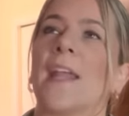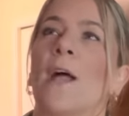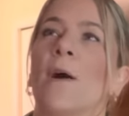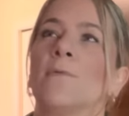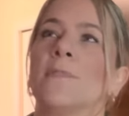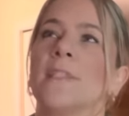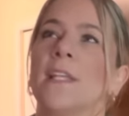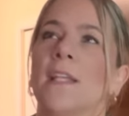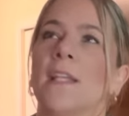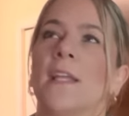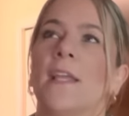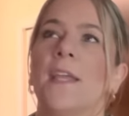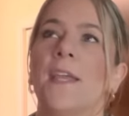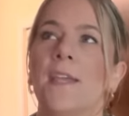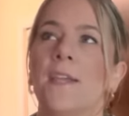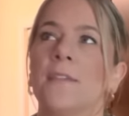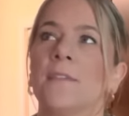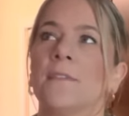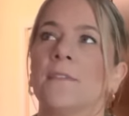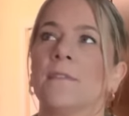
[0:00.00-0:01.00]
I was
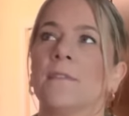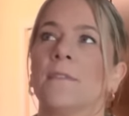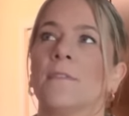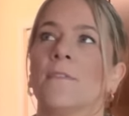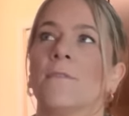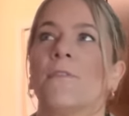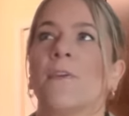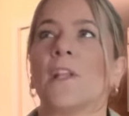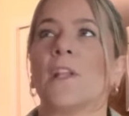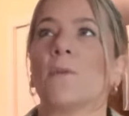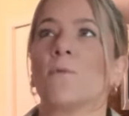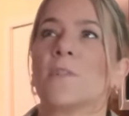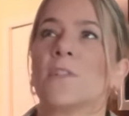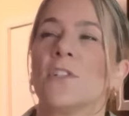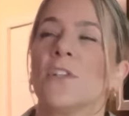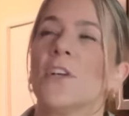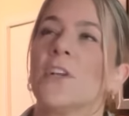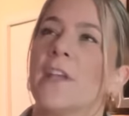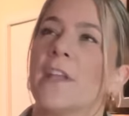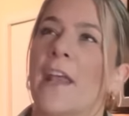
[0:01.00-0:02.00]
eating. Fella was
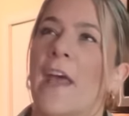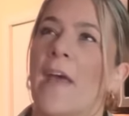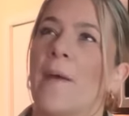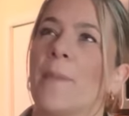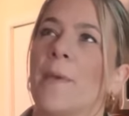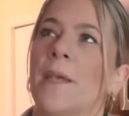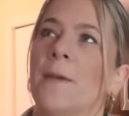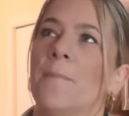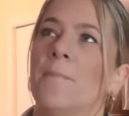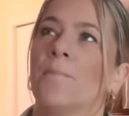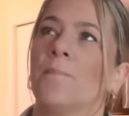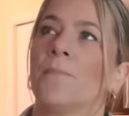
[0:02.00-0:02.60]
looking at me.